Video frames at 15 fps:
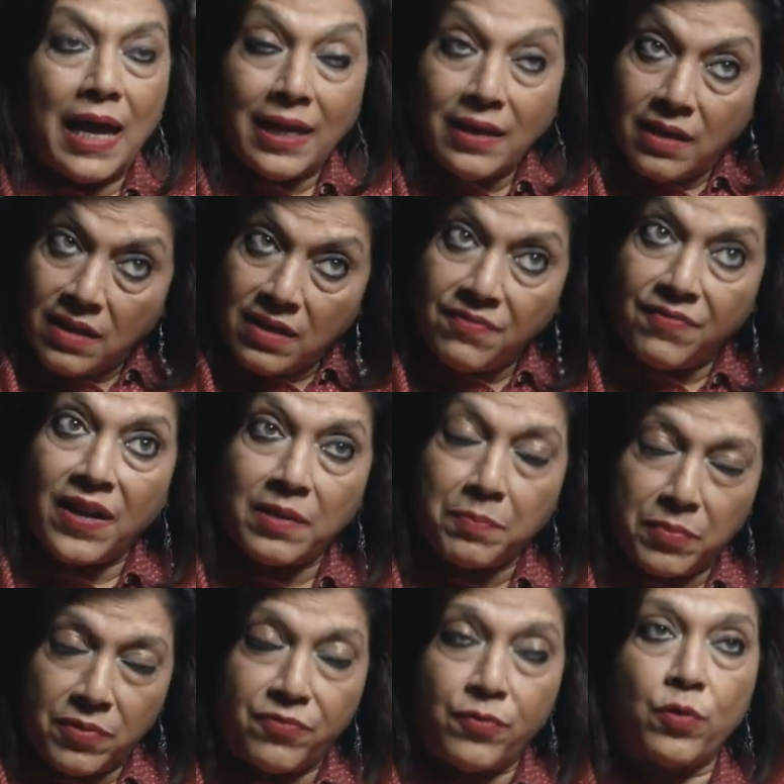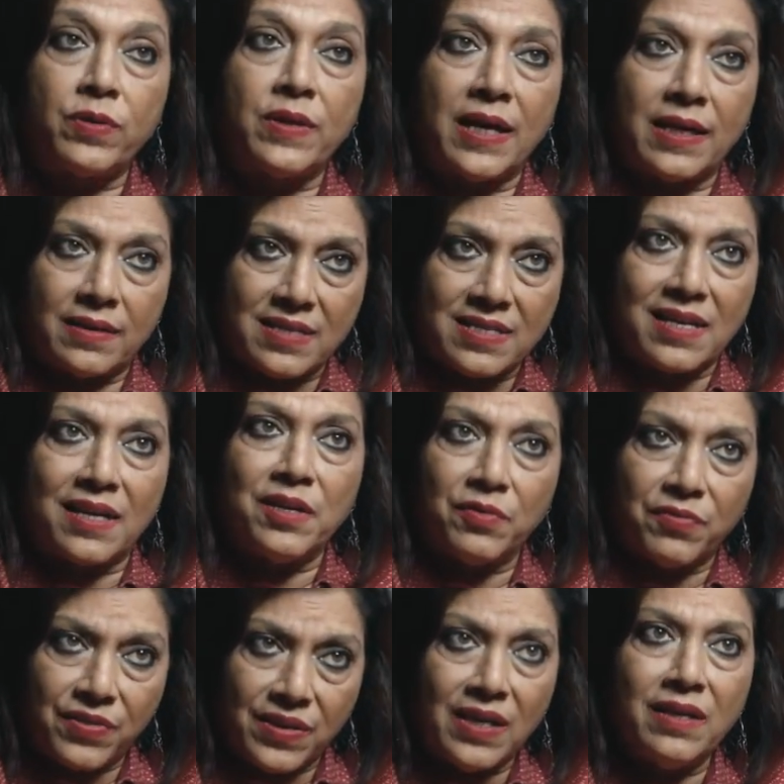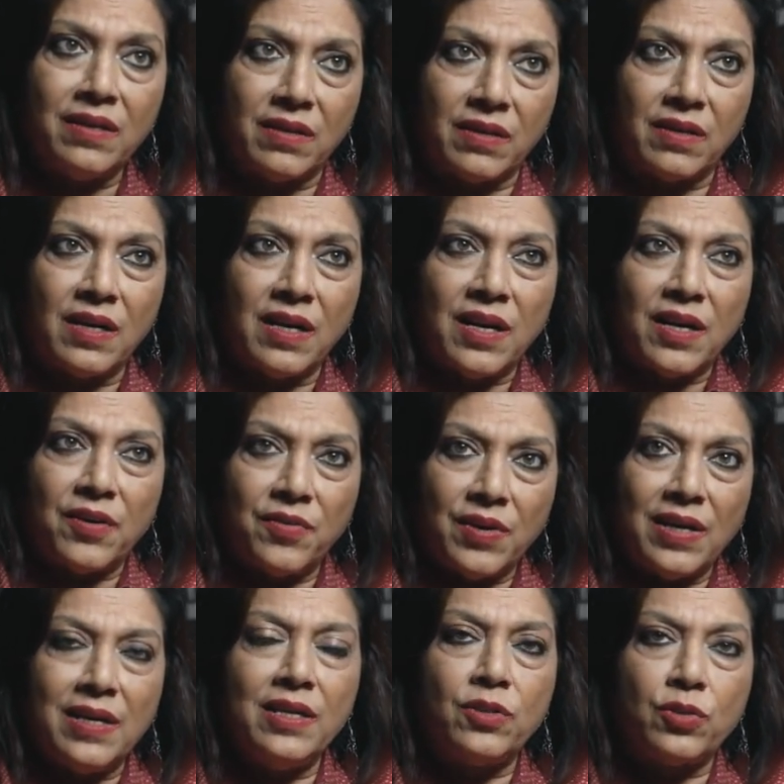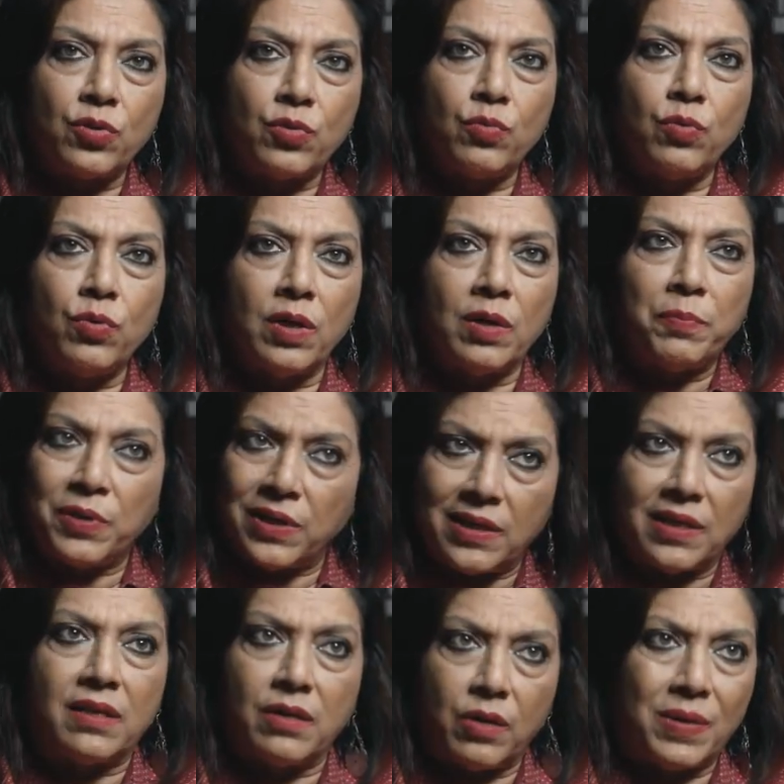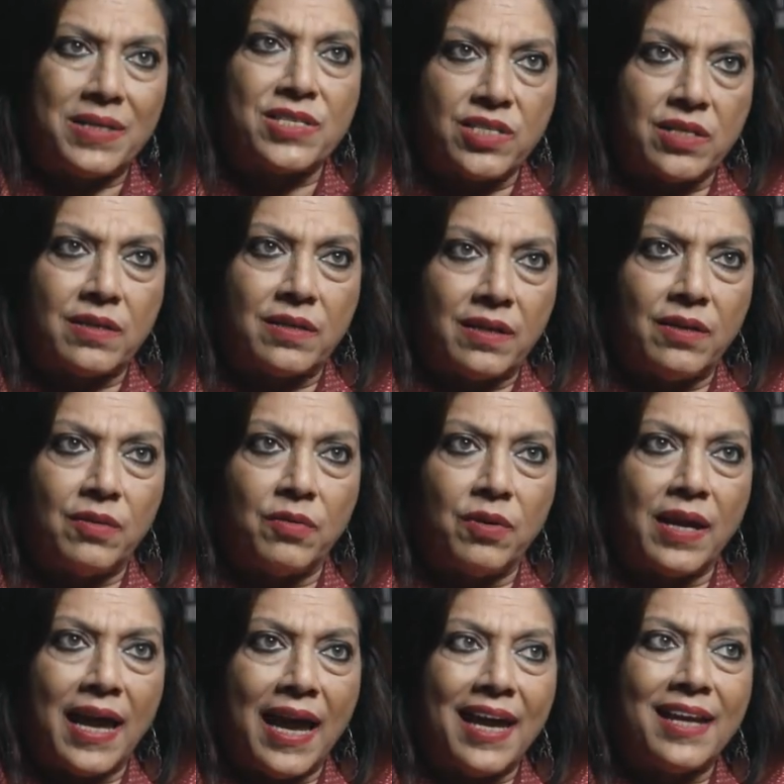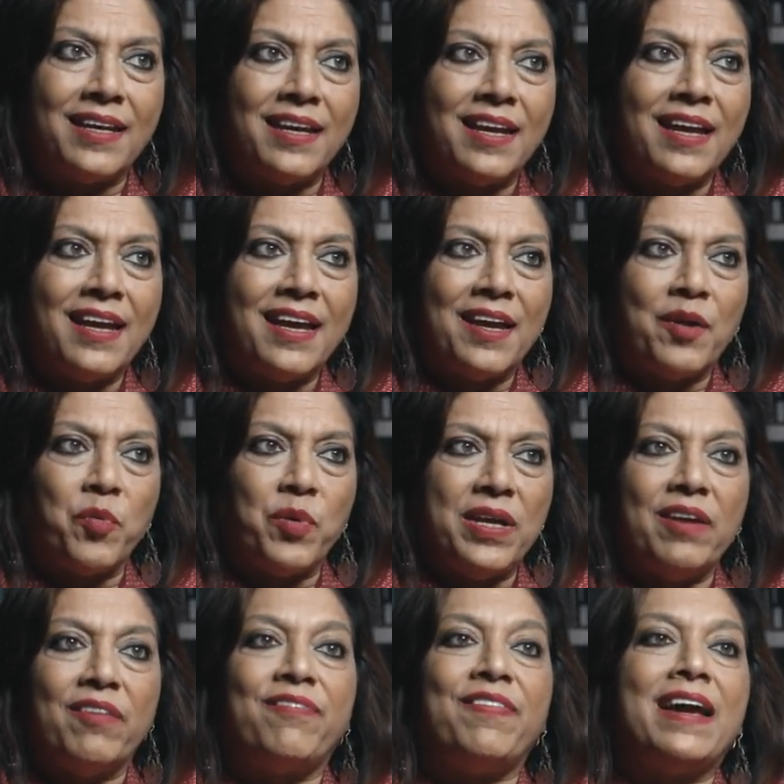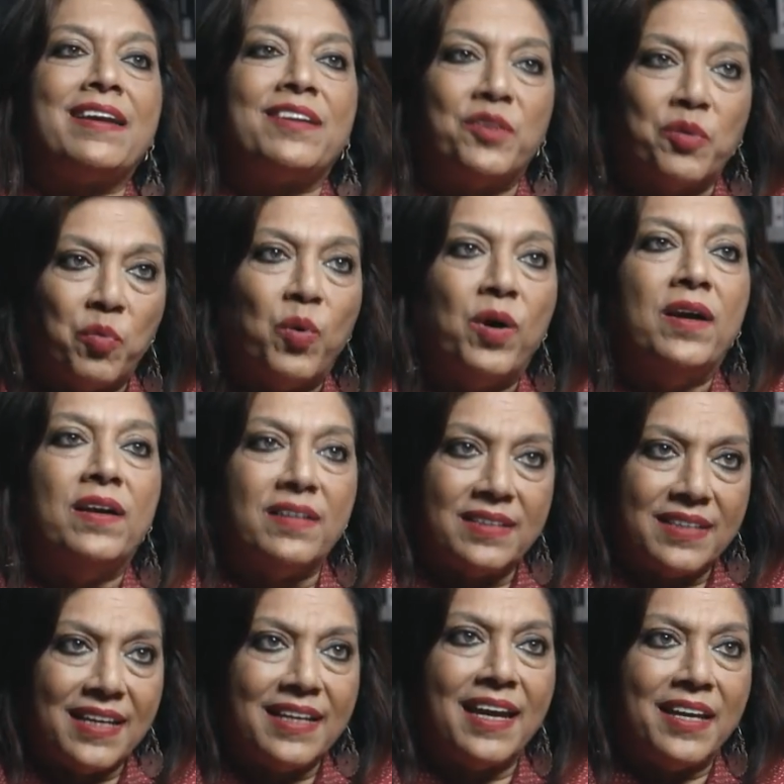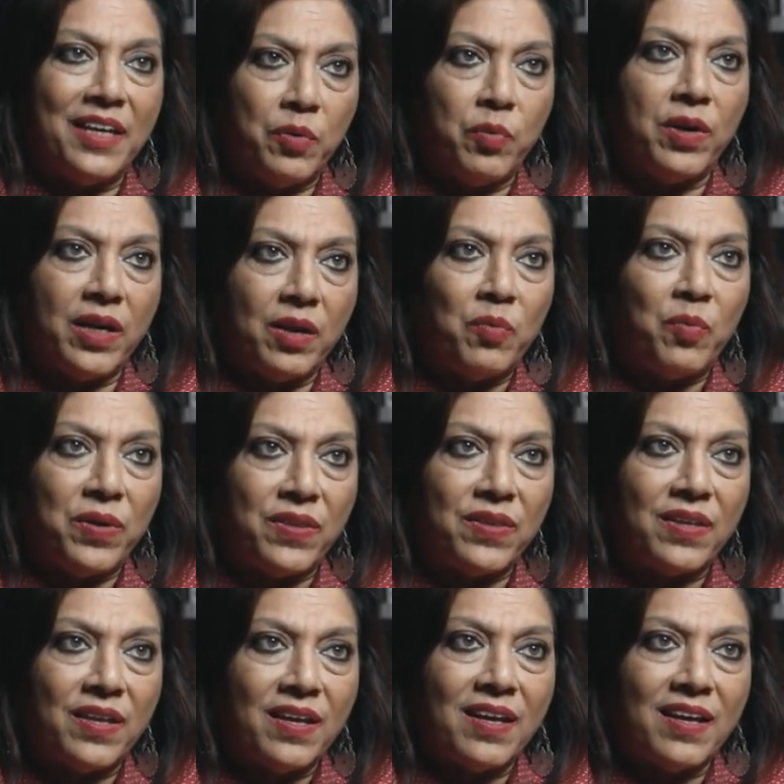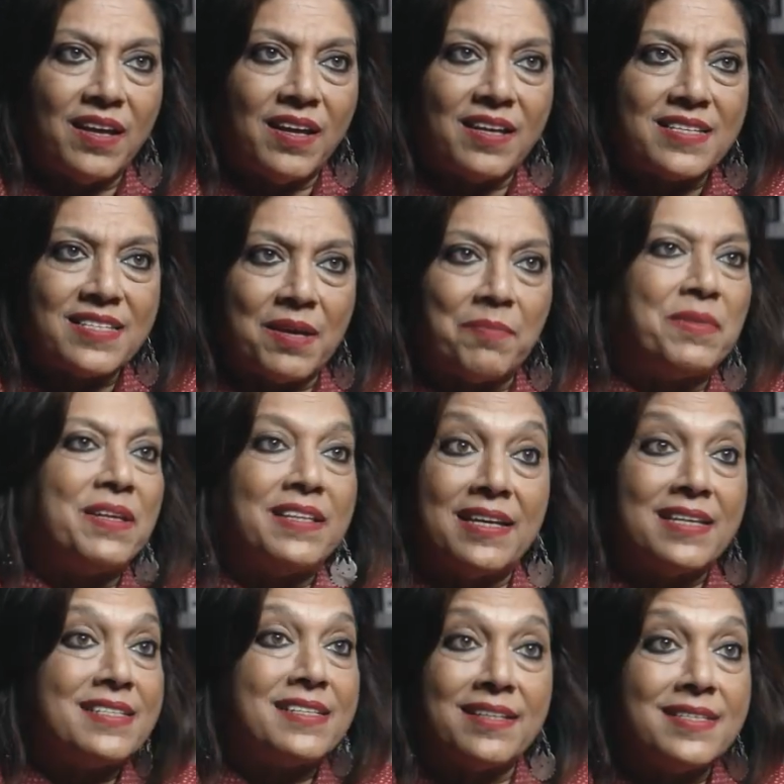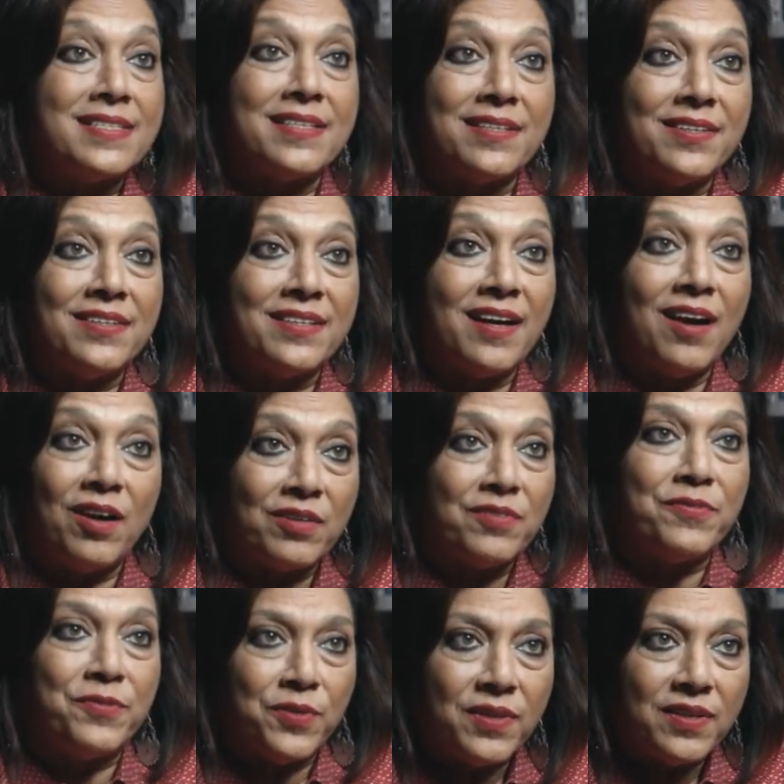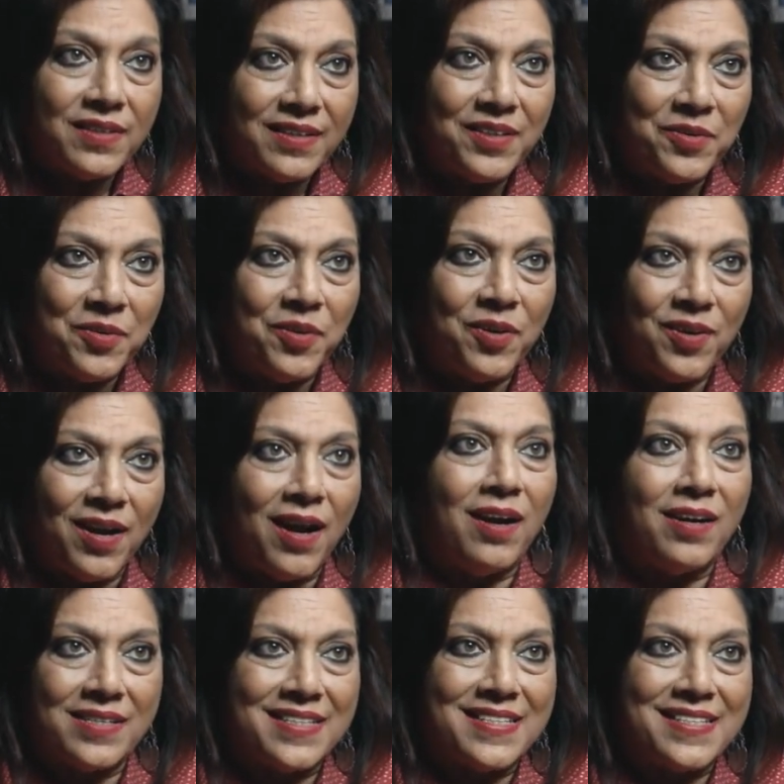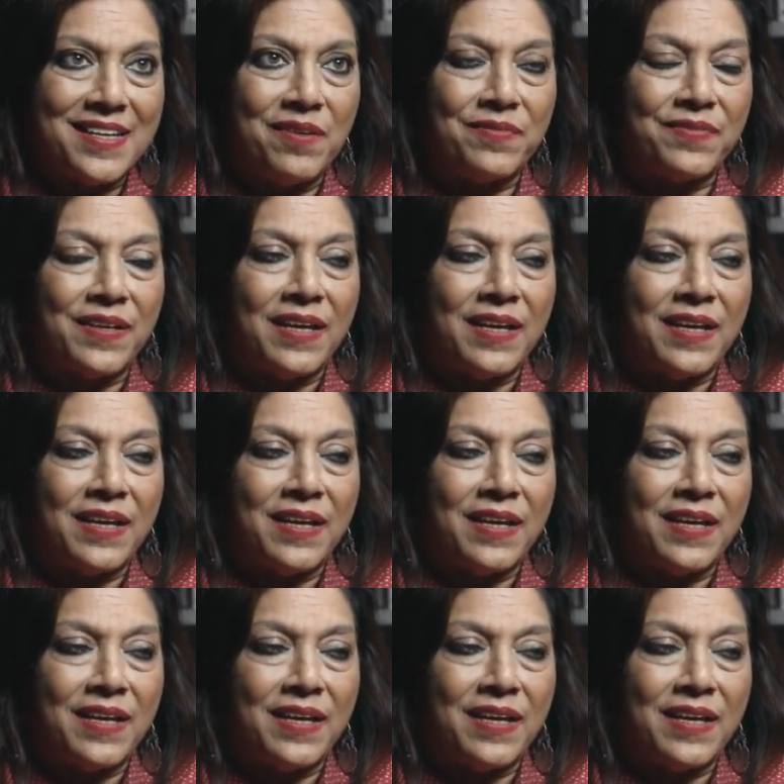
and in fact before that the study of theater really through a political question you know can we affect the world in any way with something that is considered artful you right. know or art itself